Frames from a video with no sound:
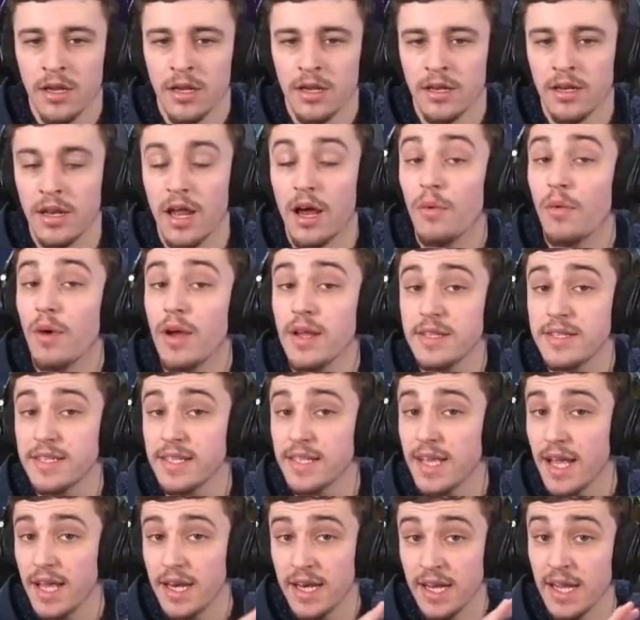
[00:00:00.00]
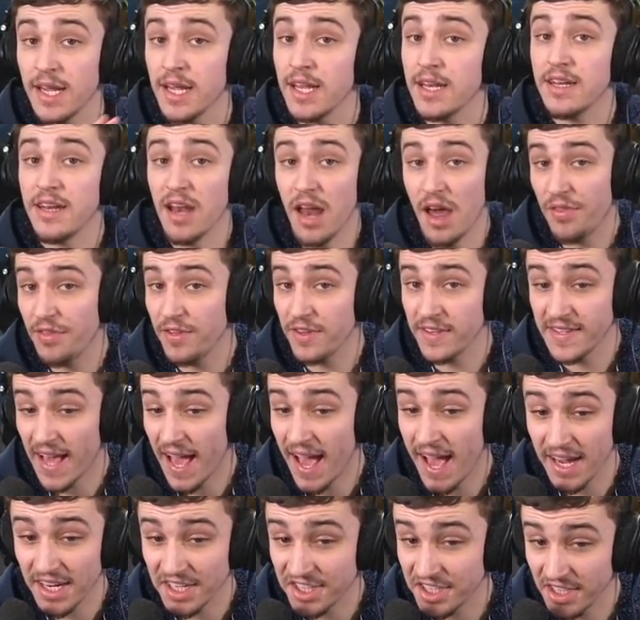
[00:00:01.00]
Now, once again here, nothing's
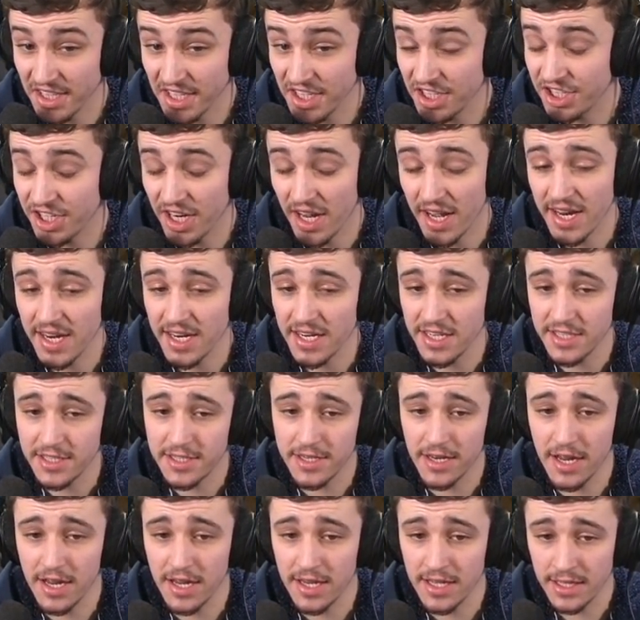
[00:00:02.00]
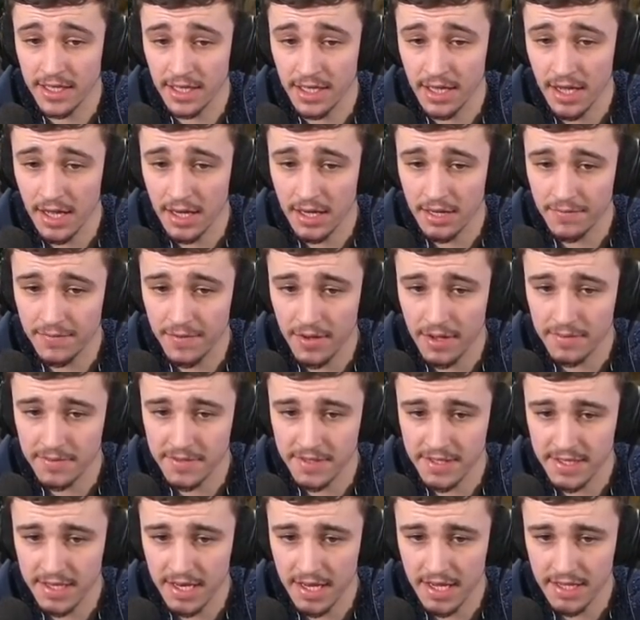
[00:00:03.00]
actually changed in the Guardian Farm
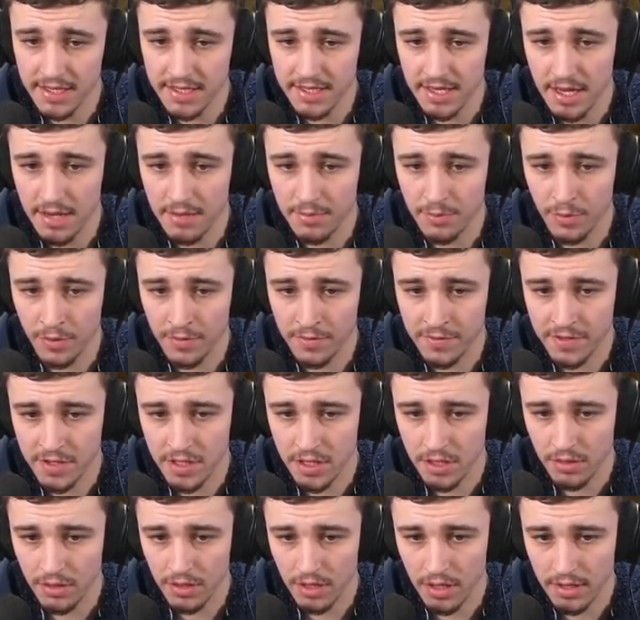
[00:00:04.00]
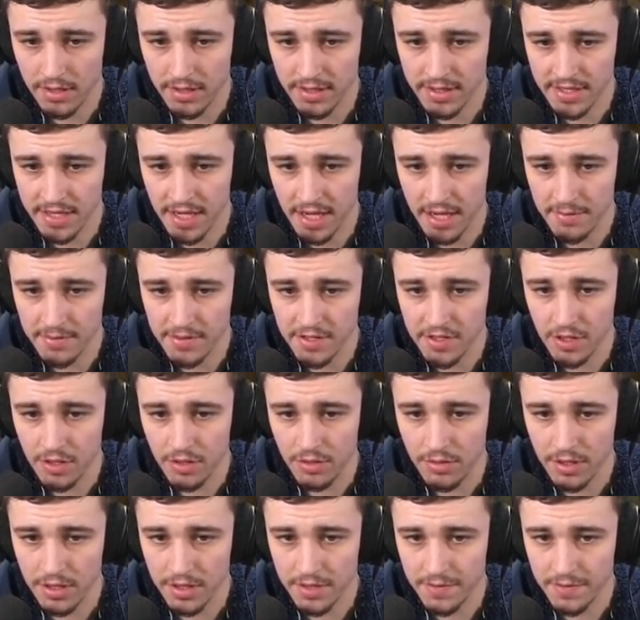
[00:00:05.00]
since last time. We've still got the same storage